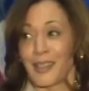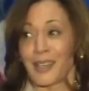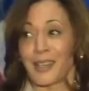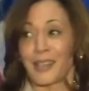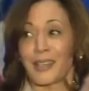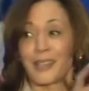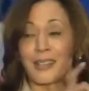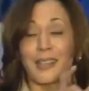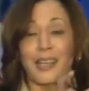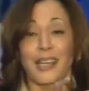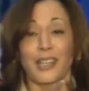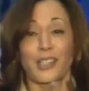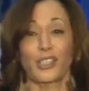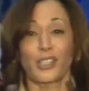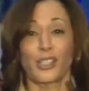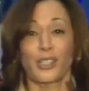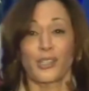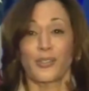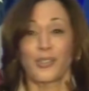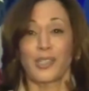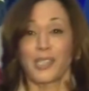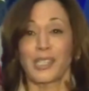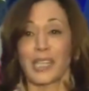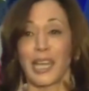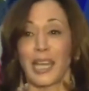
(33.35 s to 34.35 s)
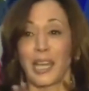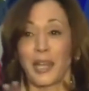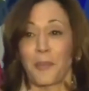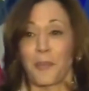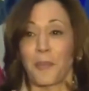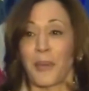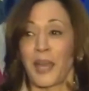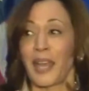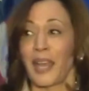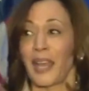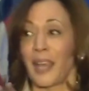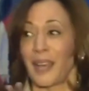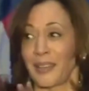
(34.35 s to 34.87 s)
the collection of
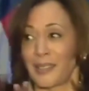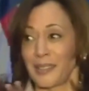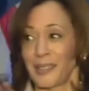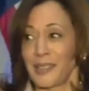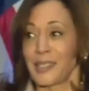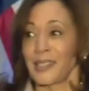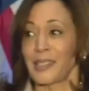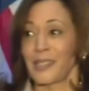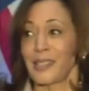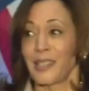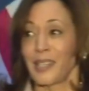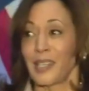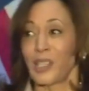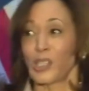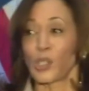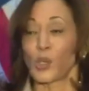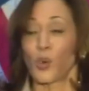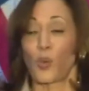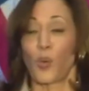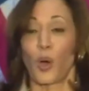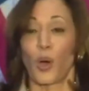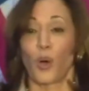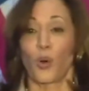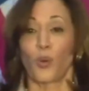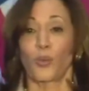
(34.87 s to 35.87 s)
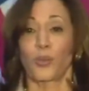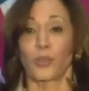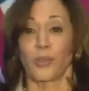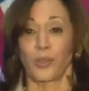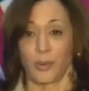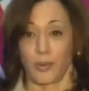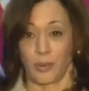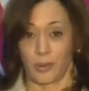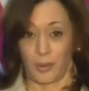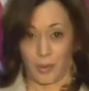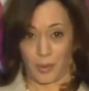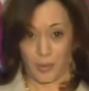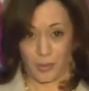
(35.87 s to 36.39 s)
state bans is, quote,